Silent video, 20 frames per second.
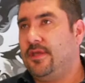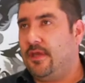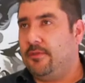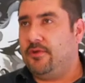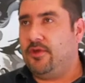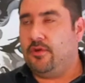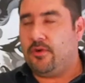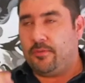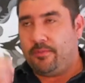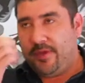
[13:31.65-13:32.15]
Give
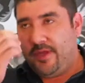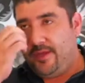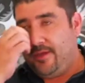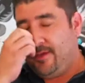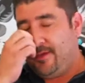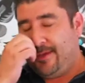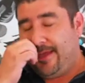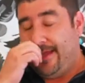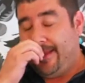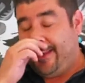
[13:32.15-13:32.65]
me your
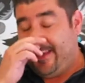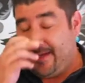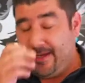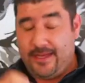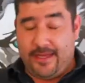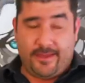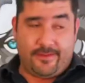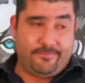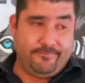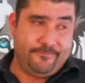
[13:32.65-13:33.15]
opinion. I did it
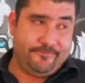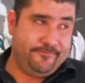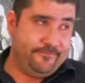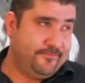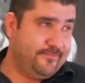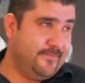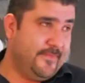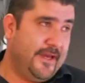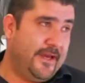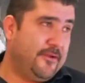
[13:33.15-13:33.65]
like,
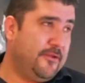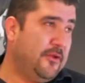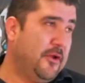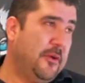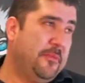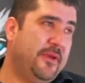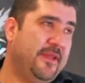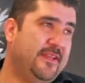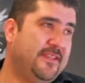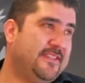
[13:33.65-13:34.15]
I don't know
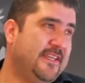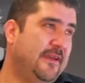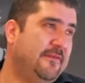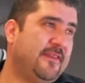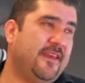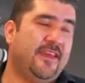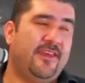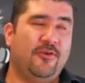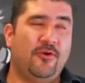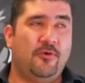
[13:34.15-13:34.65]
how many
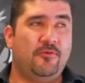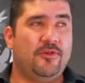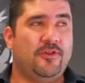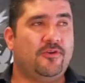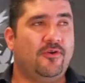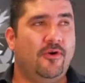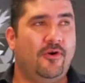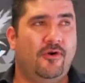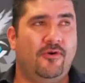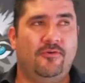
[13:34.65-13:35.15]
times. And he
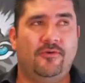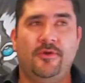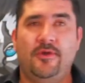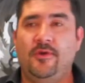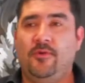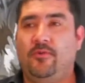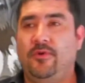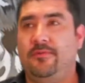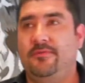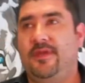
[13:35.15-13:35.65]
always go
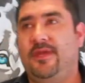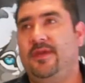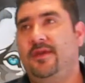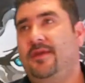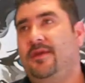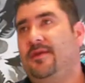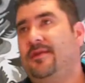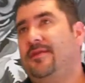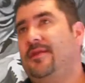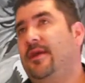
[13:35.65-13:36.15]
with
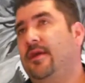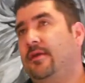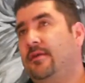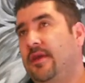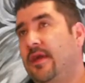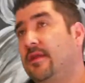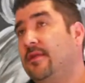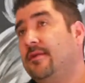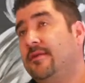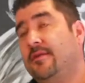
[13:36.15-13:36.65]
me. He's like,
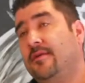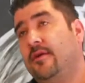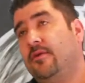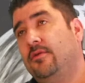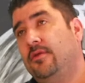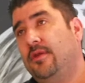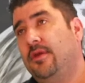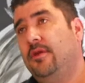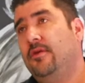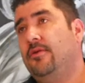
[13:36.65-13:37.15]
yeah, this is a
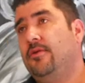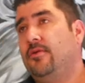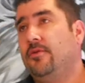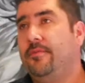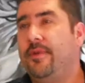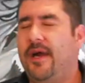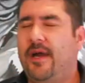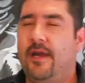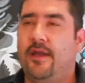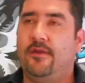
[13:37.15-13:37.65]
good deal. You
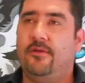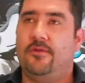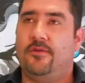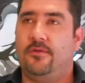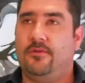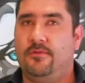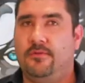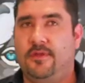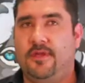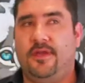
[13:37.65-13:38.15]
should buy. You
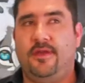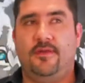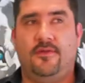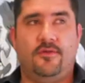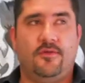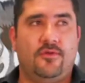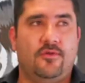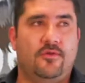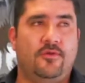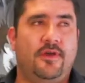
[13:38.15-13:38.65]
should do this.
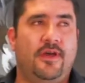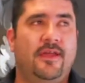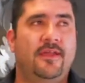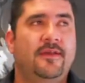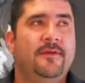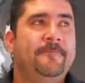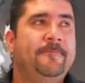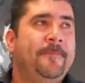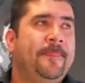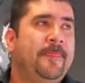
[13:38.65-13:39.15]
You should do
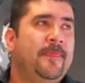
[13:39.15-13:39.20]
that.